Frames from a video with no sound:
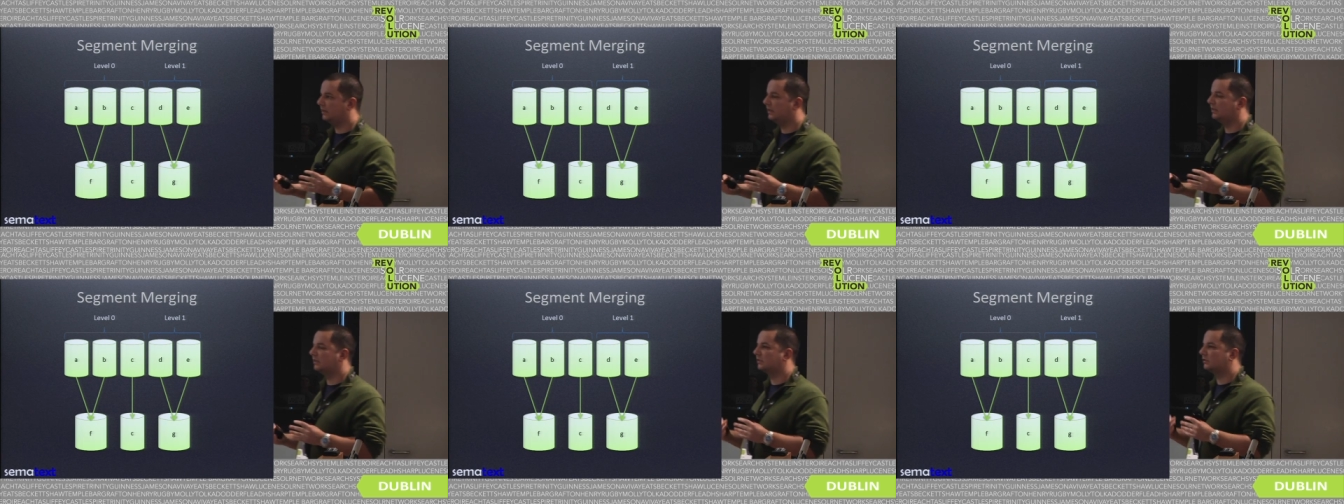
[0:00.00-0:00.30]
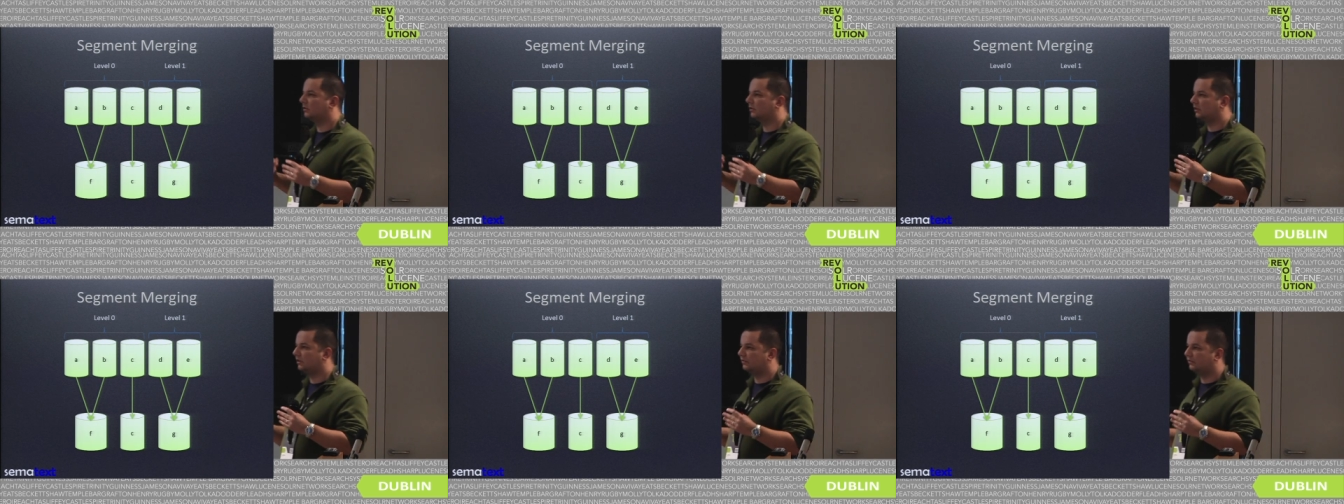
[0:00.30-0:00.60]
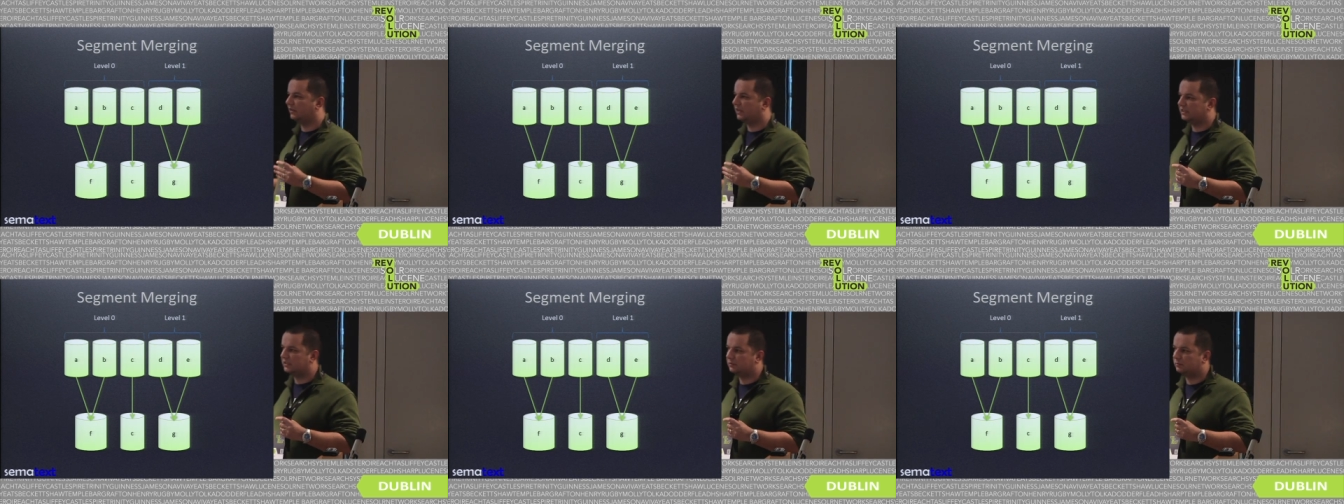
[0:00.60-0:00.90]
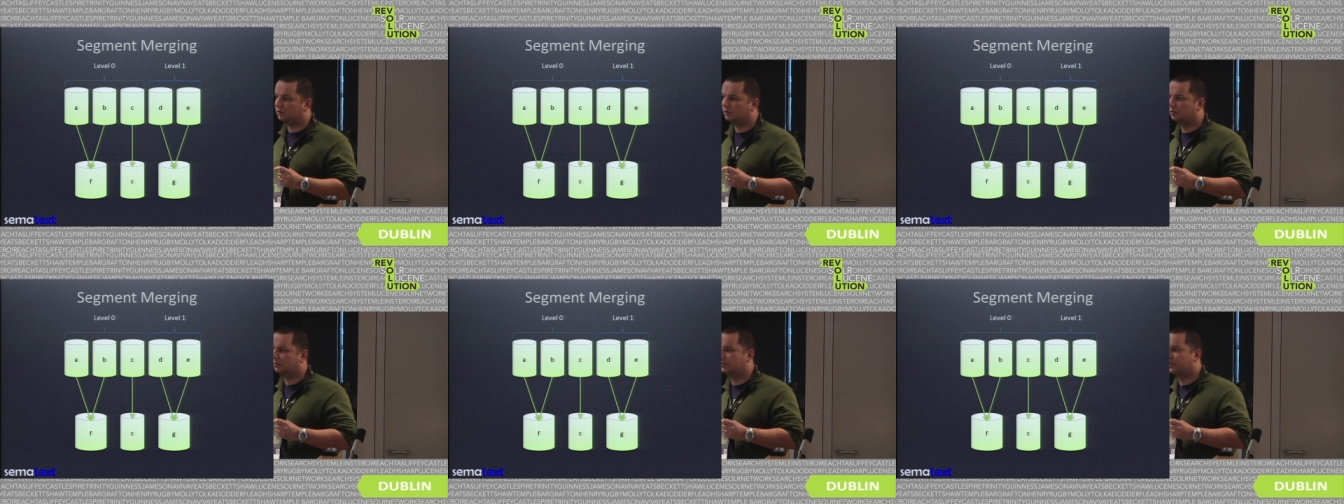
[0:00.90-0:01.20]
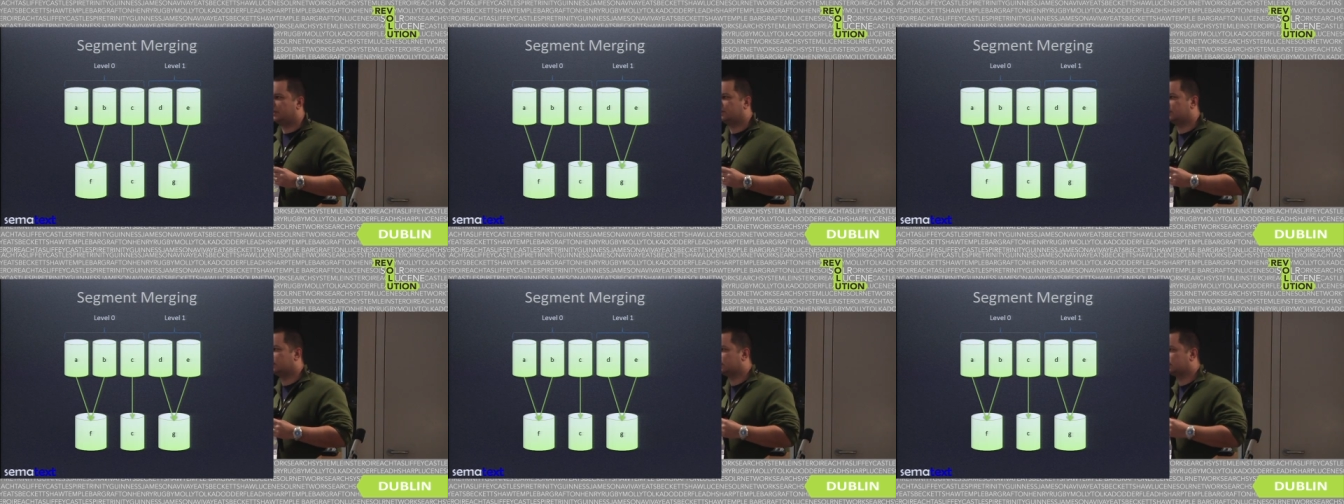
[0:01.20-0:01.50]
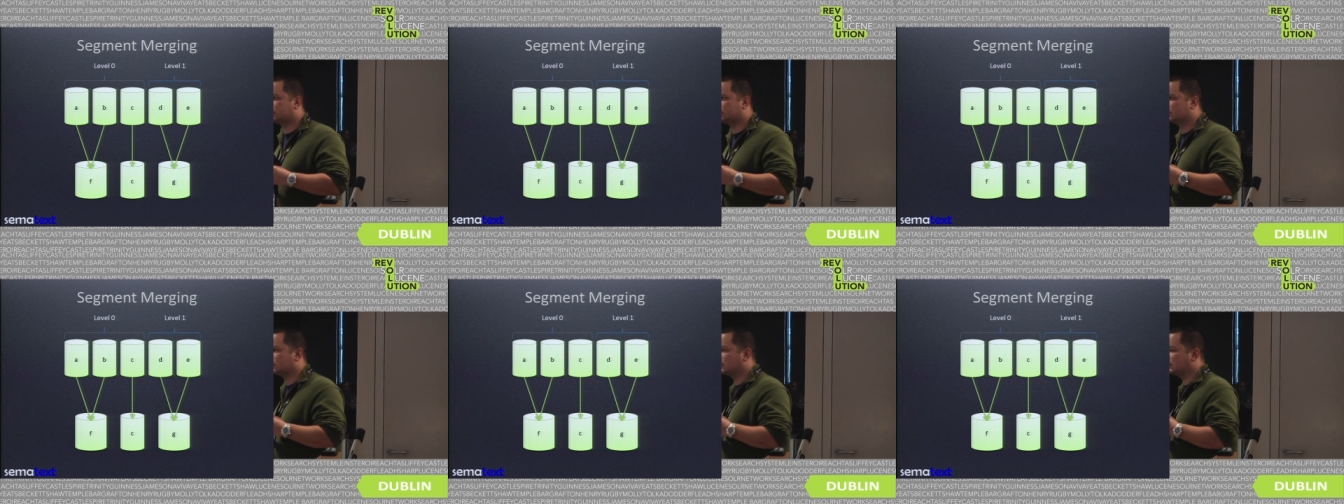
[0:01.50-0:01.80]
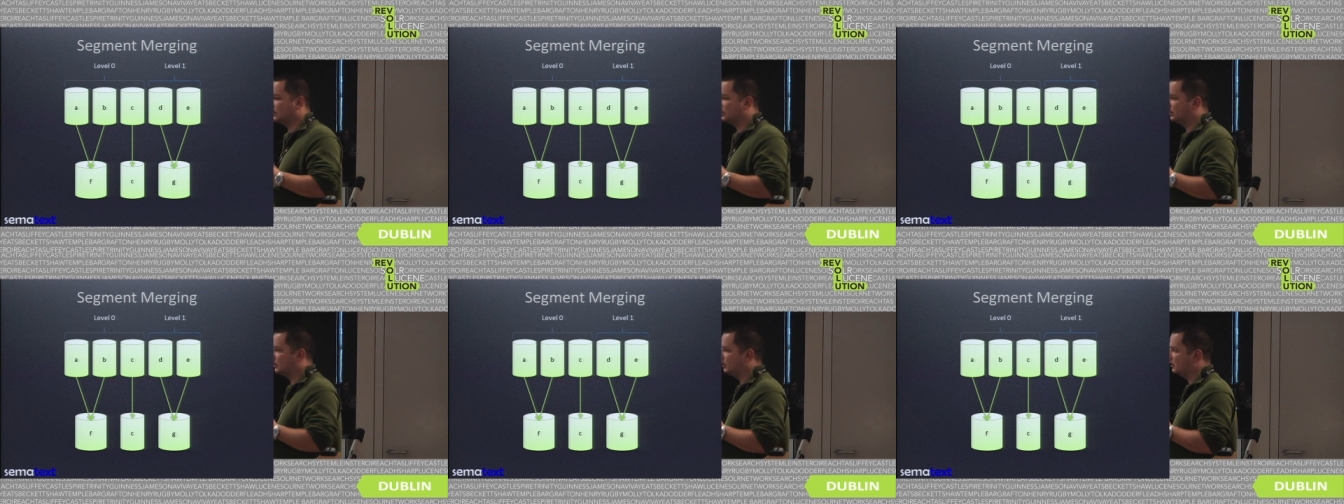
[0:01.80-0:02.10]
it's not advisable because
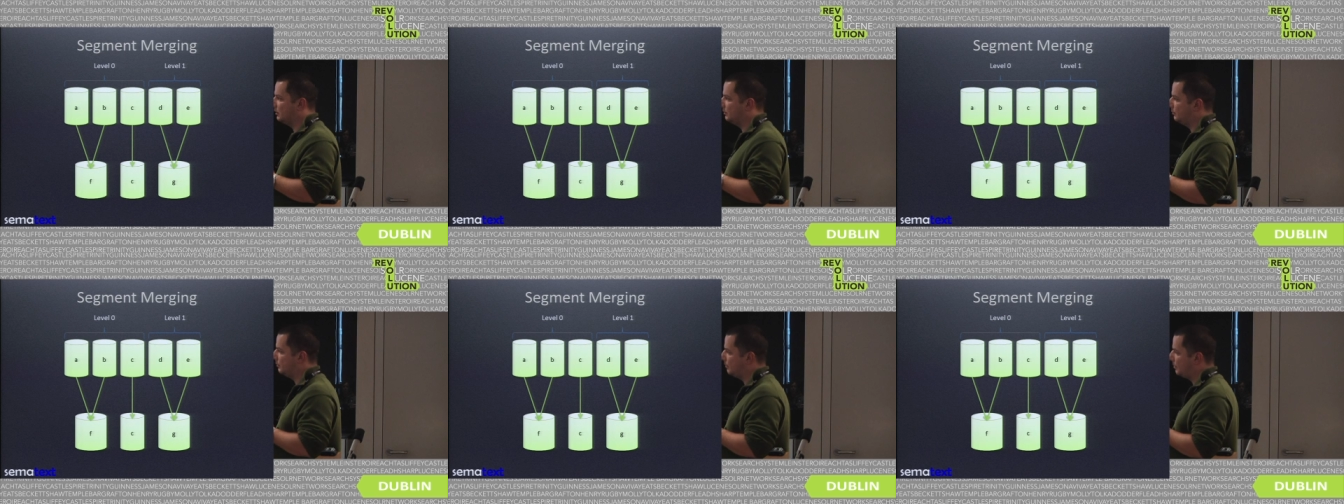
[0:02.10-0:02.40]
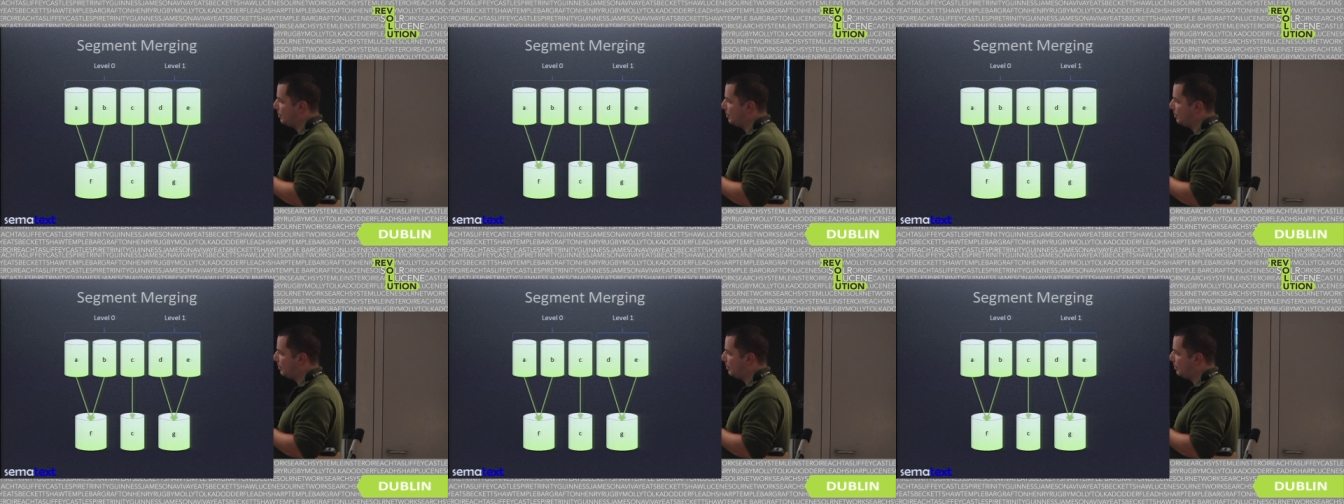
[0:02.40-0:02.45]
uh,